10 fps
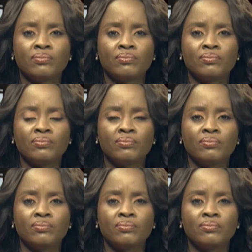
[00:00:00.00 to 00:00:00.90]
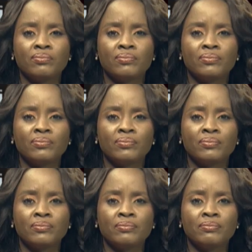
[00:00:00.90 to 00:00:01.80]

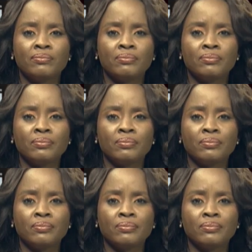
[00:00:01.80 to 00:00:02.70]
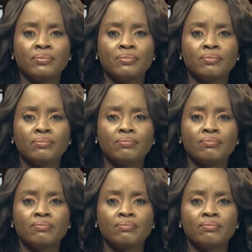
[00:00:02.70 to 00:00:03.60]

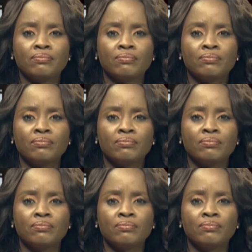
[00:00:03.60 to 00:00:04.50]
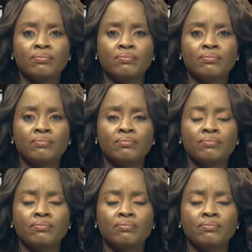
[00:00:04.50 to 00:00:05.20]
This person isn't speaking.